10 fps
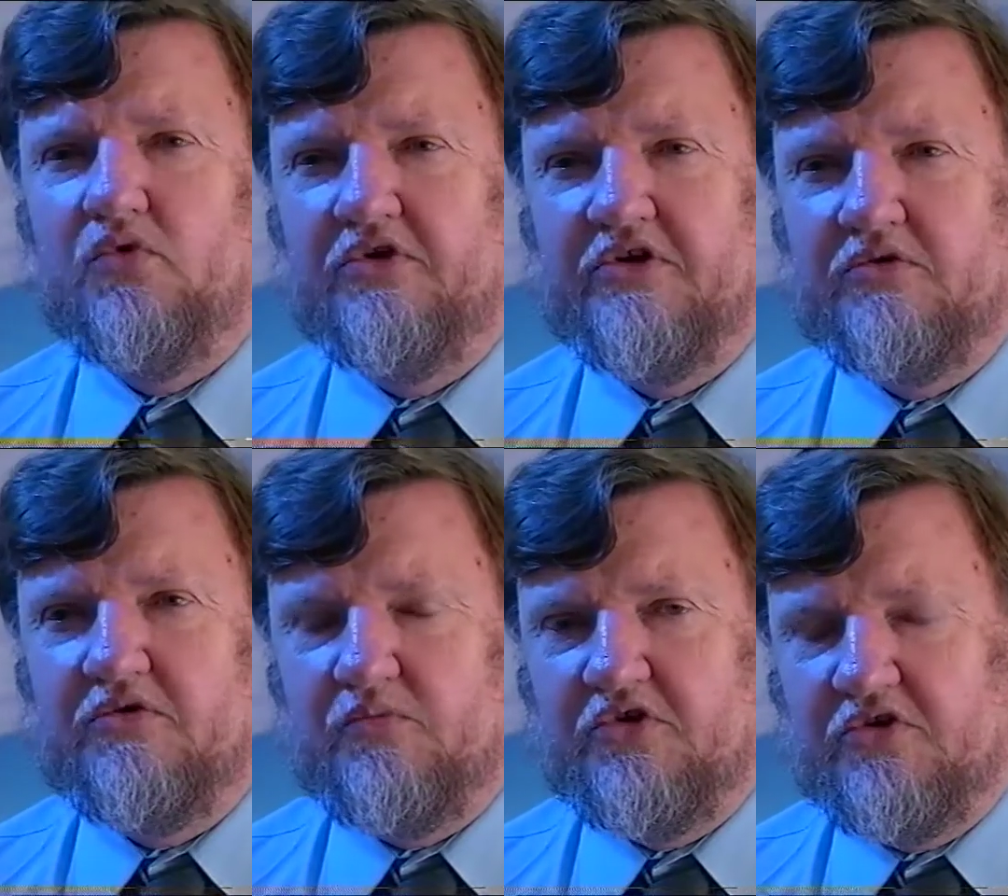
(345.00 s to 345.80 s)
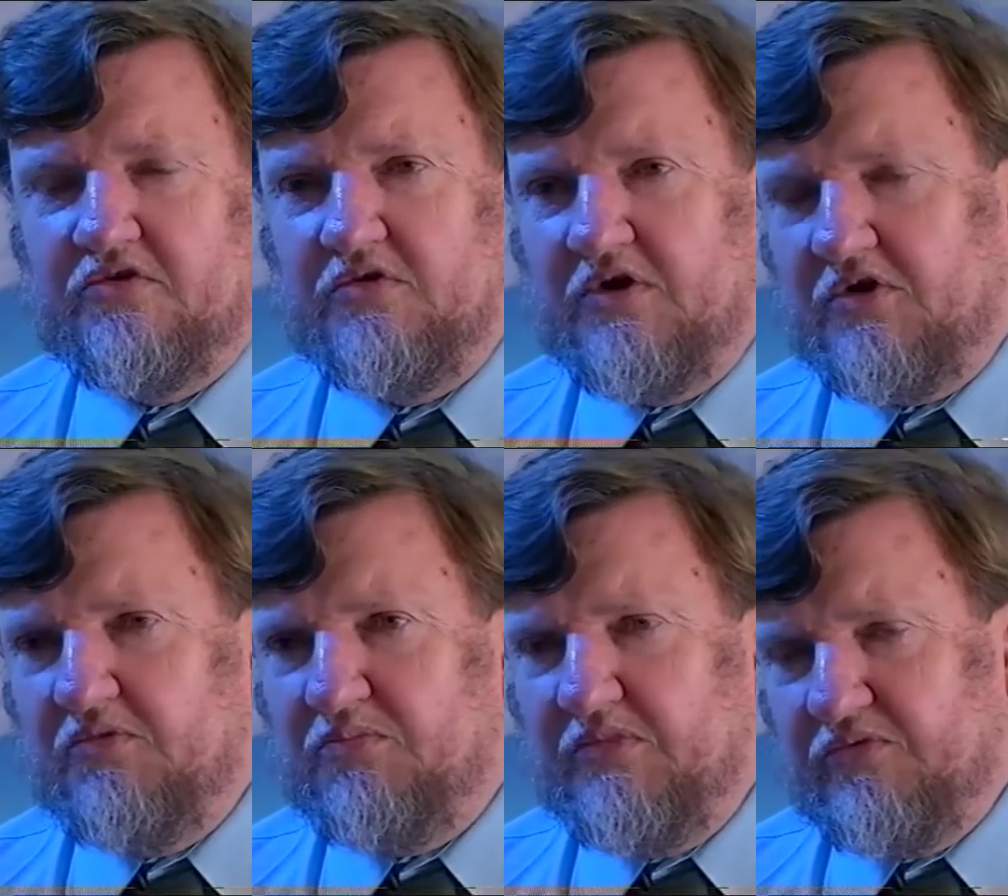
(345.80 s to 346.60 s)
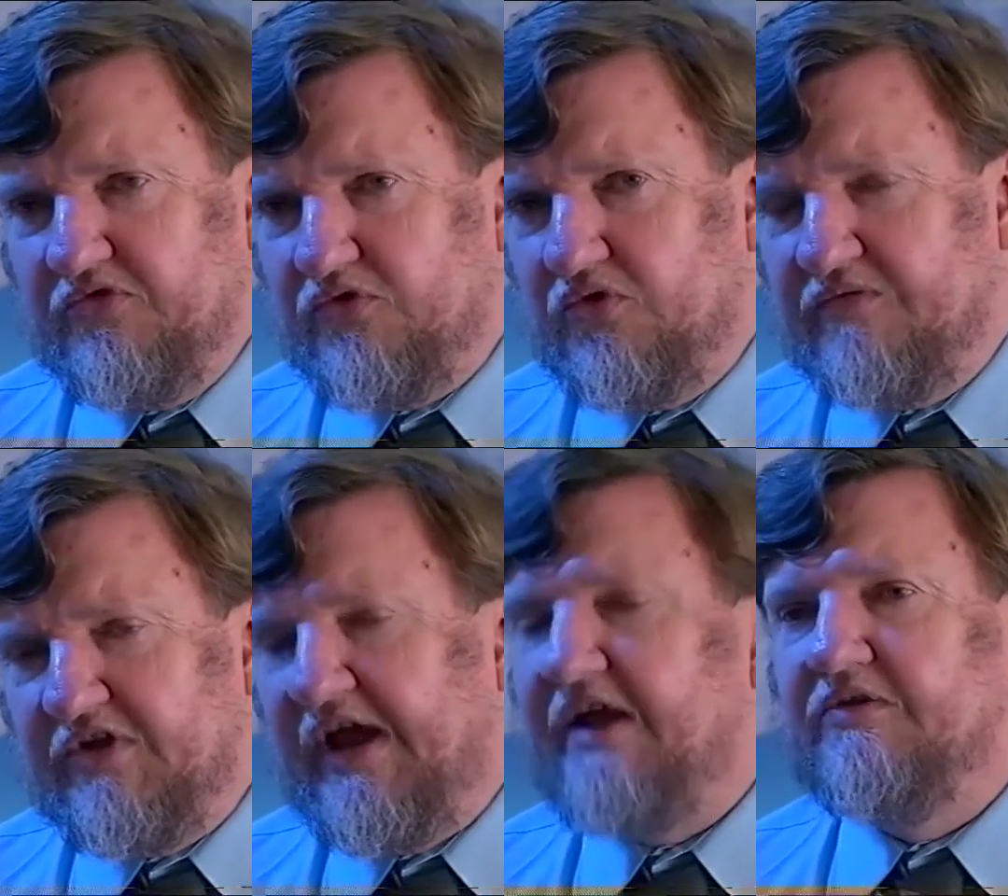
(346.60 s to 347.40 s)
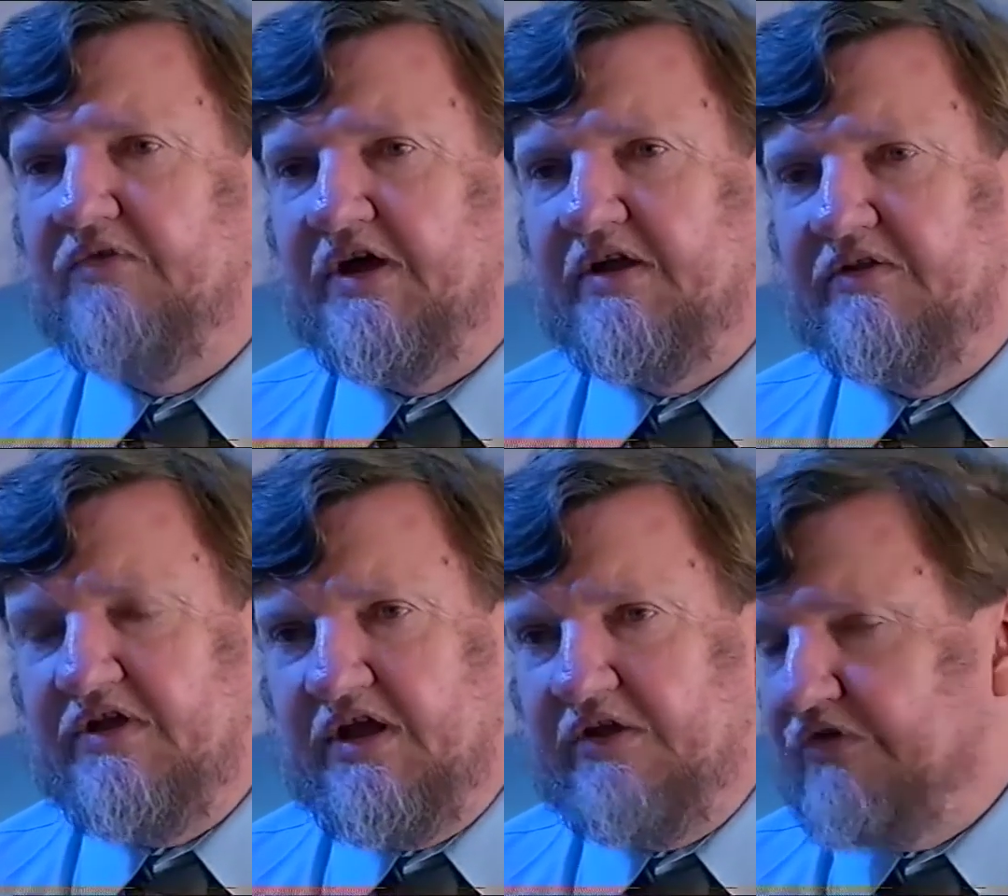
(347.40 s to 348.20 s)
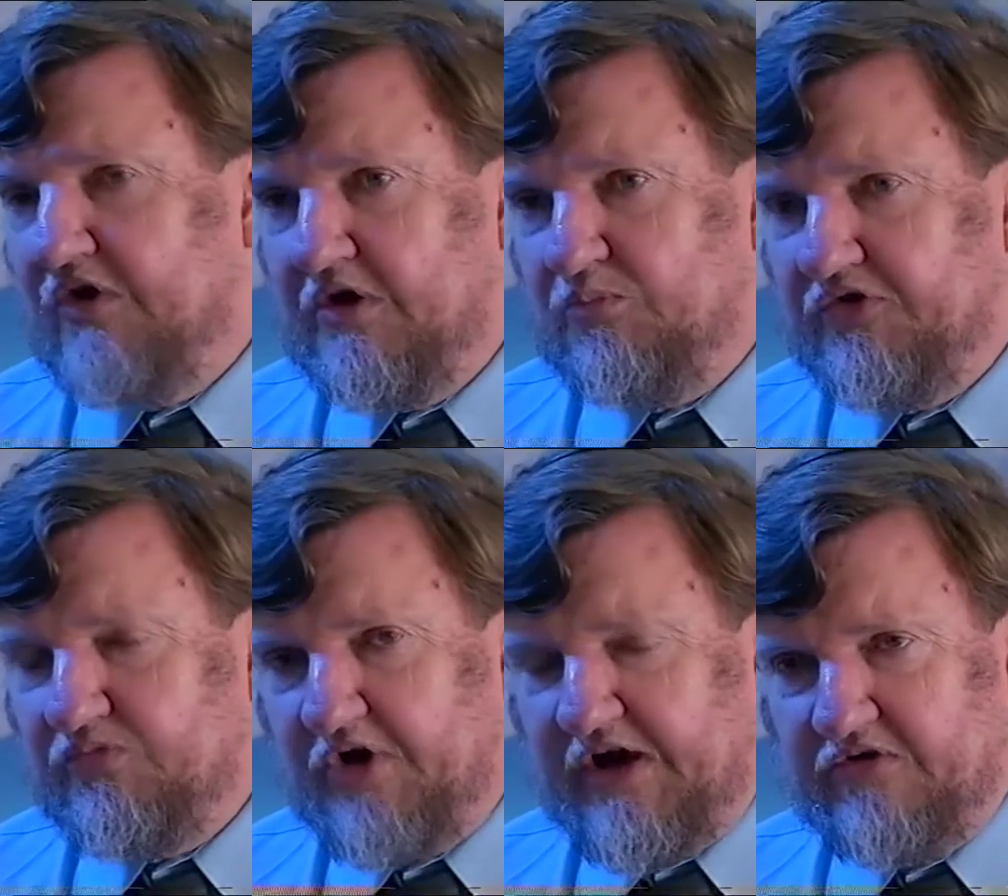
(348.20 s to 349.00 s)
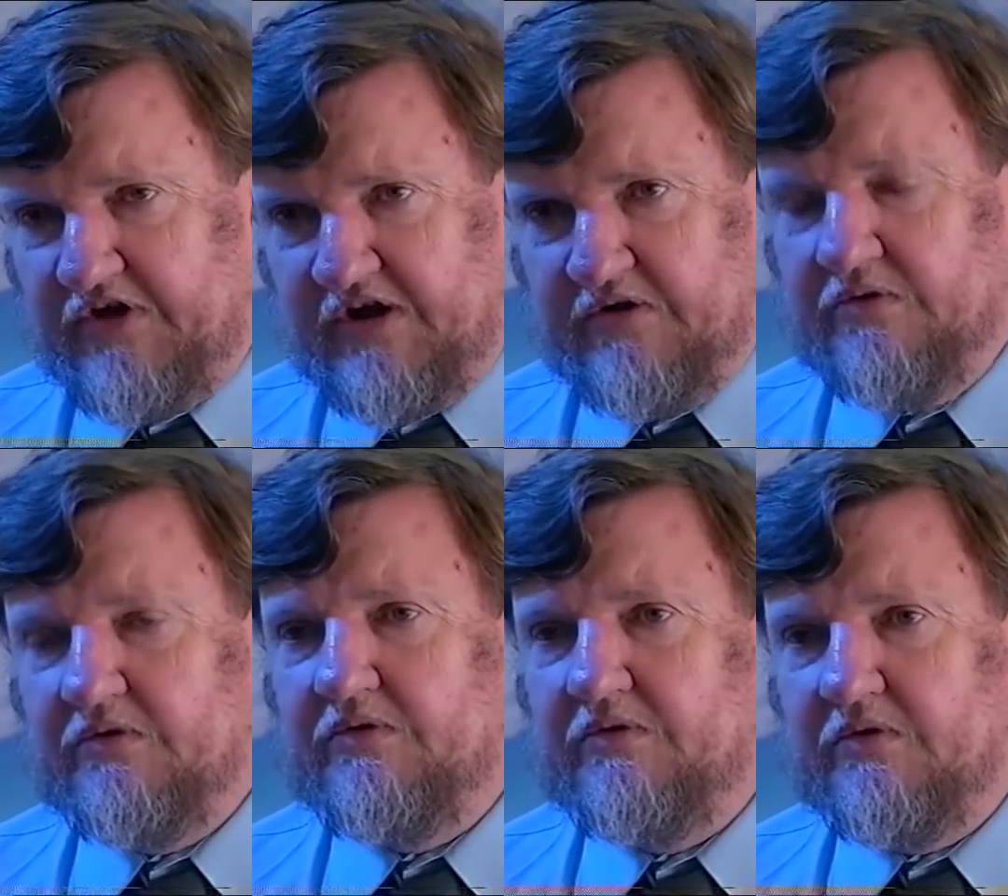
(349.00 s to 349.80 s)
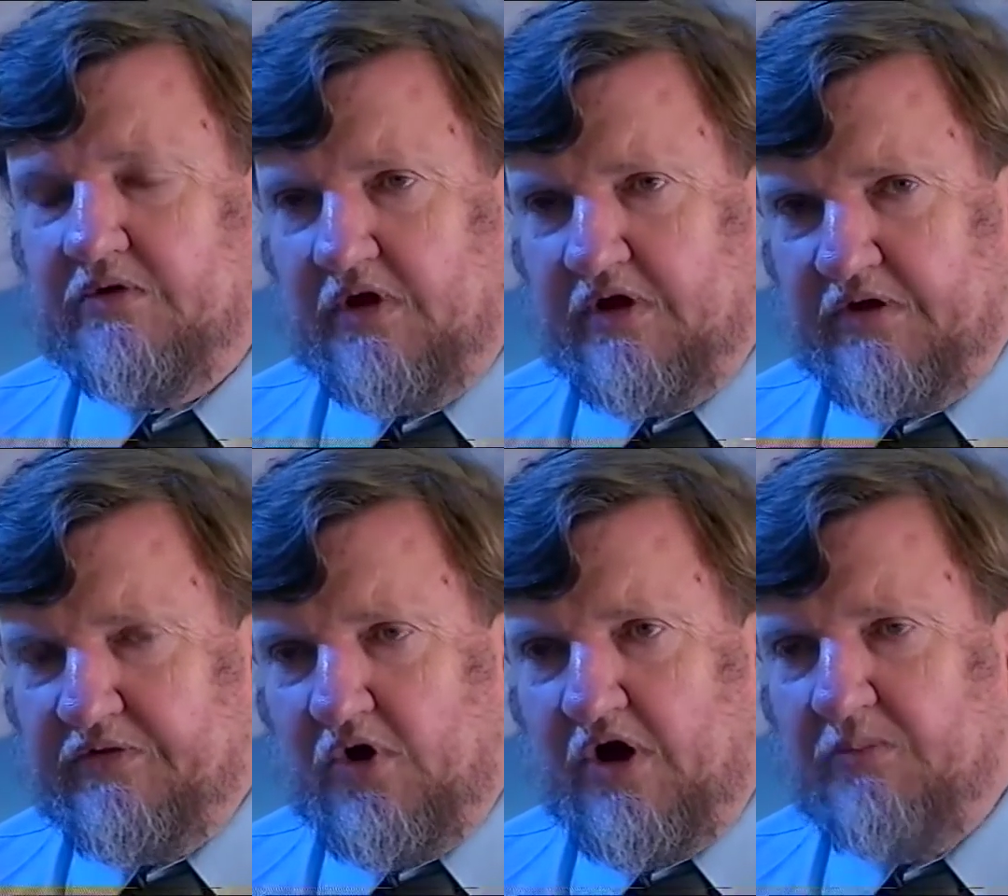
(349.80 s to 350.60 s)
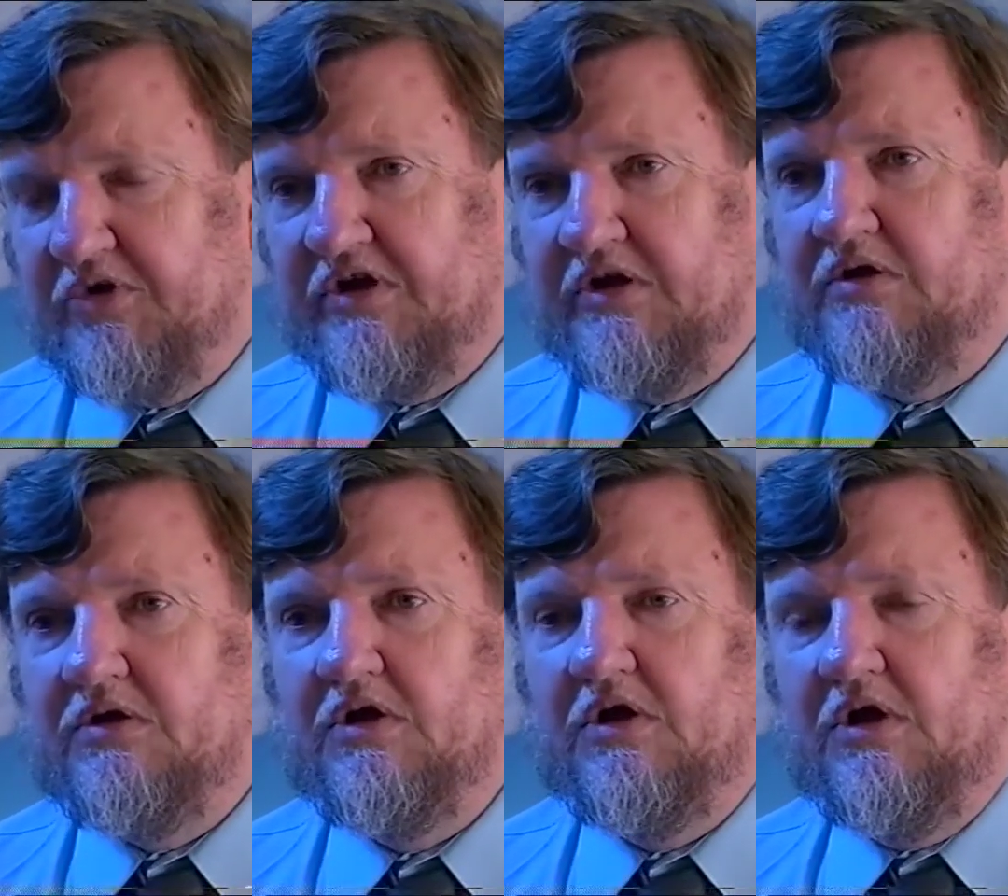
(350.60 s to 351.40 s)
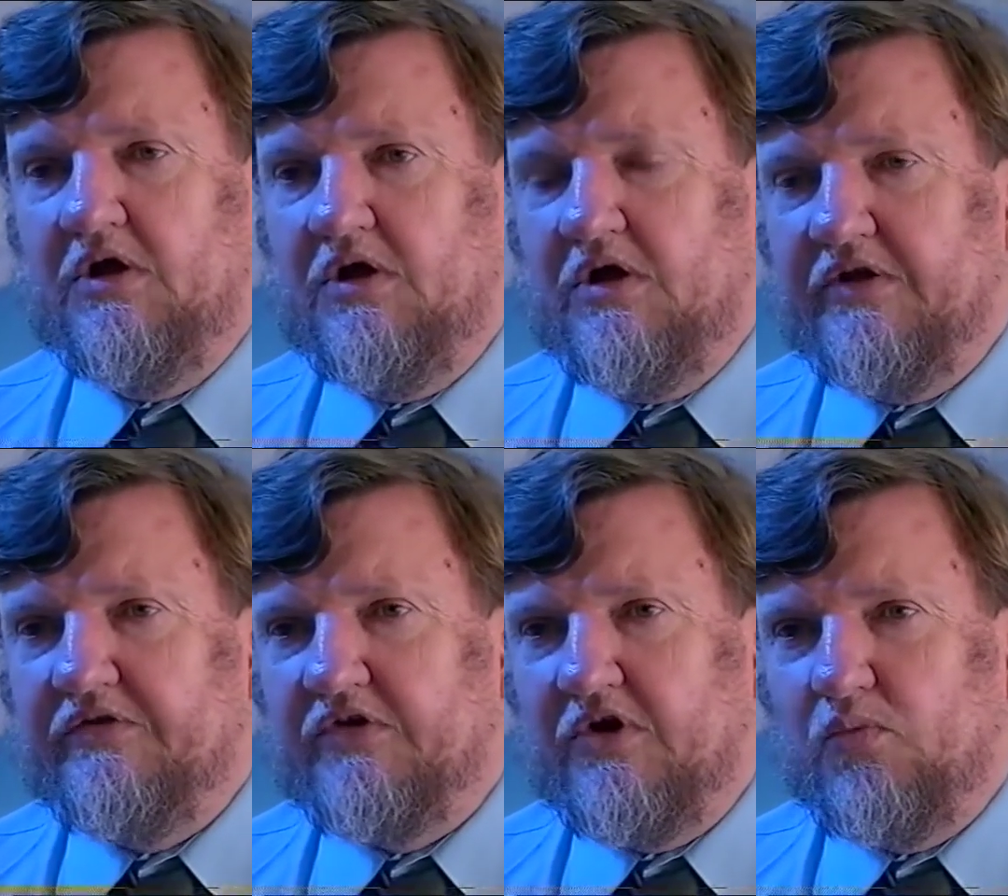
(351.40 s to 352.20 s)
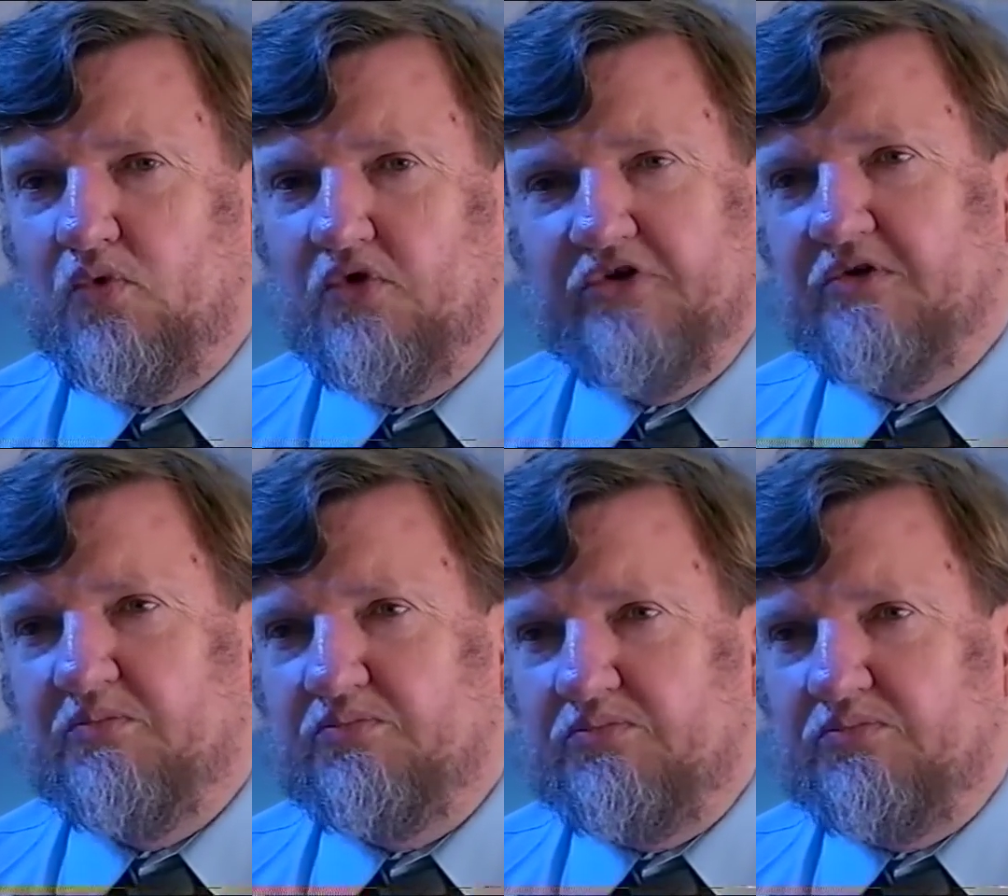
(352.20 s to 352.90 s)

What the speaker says: water would sort of inactivate the enzyme which break down thiamine, and so water